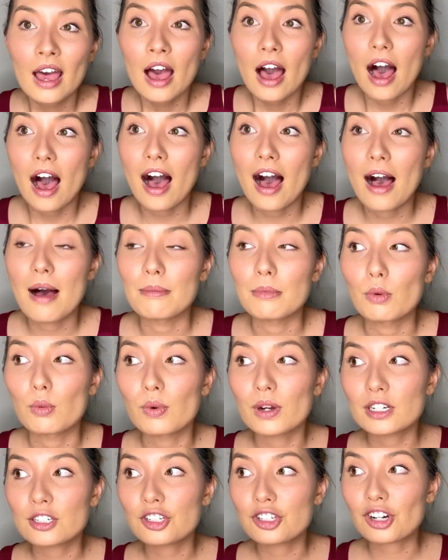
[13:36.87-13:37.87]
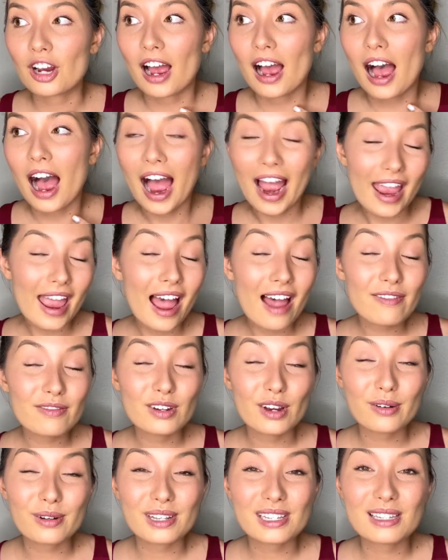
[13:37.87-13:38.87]
um, which I have
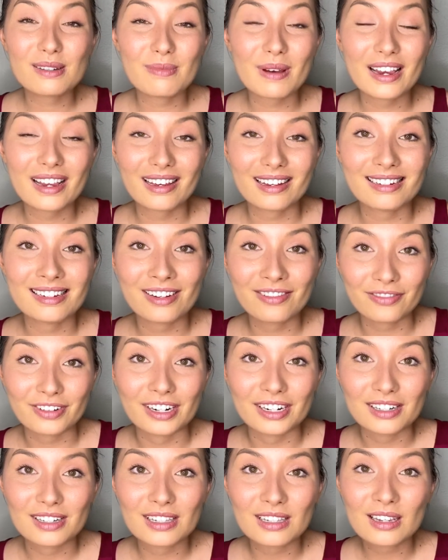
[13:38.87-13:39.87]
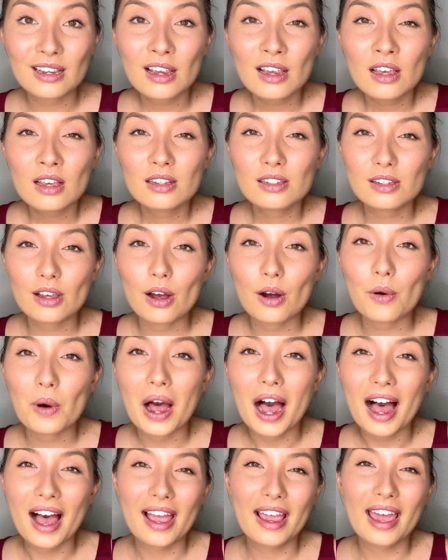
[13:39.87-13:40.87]
noticed make a difference. So
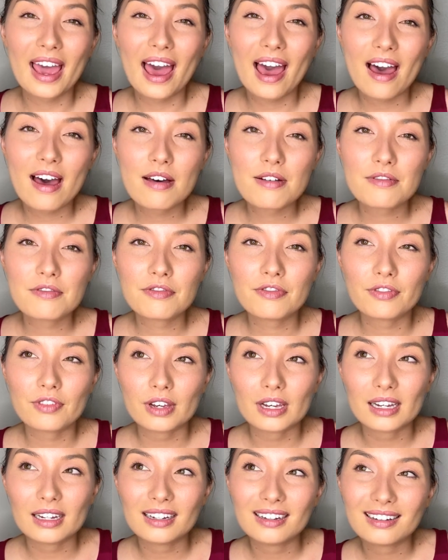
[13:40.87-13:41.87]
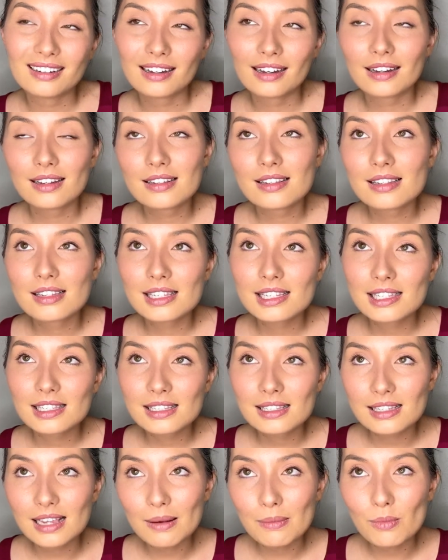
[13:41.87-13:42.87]
I have
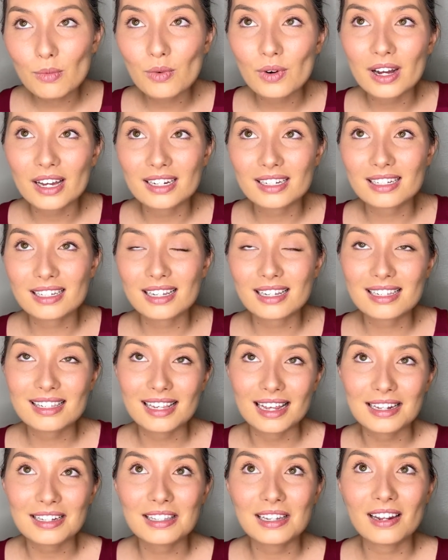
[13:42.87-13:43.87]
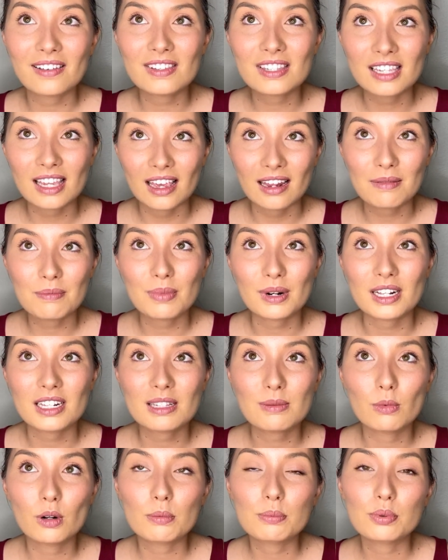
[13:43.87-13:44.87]
somewhat sensitive skin, but
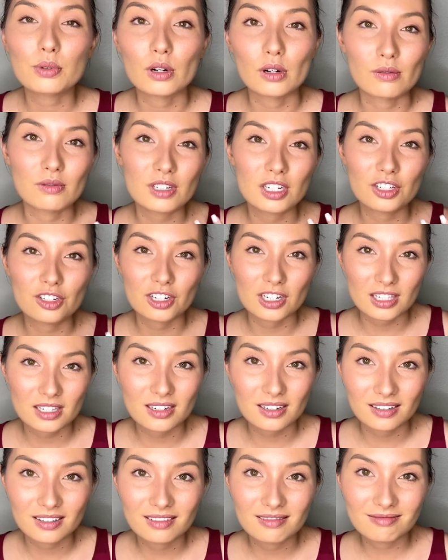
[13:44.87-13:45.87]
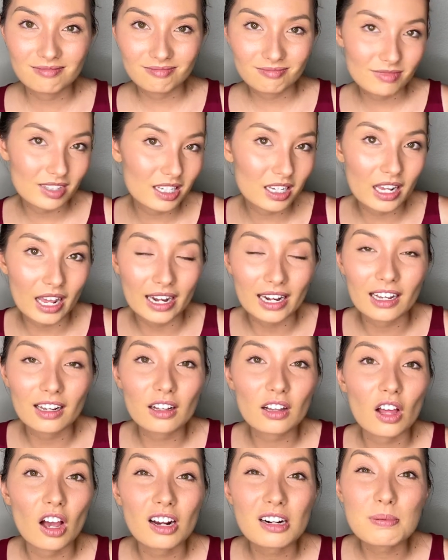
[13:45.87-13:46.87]
it's more prone to just getting
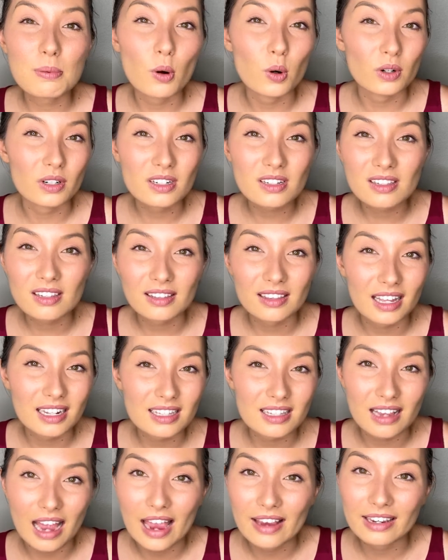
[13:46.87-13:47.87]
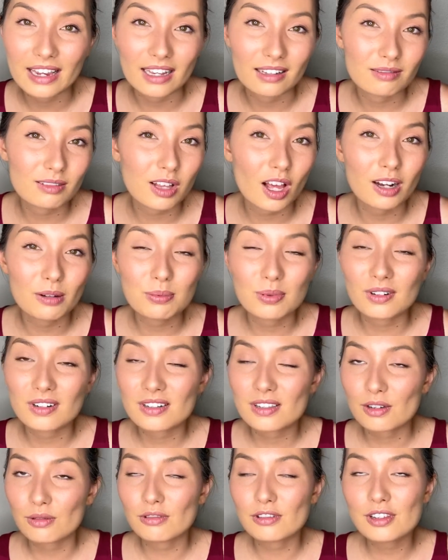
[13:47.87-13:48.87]
clogged pores. So that's, I get clogged
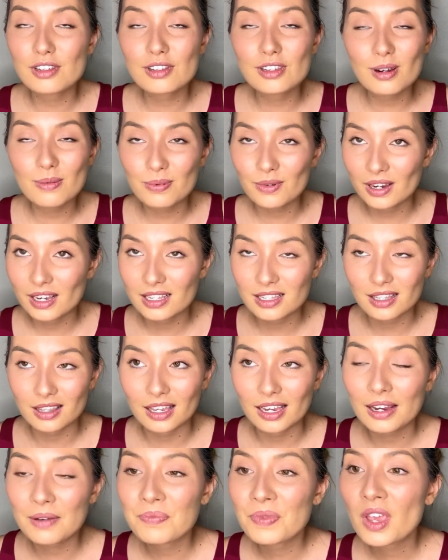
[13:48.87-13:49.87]
pores super easily.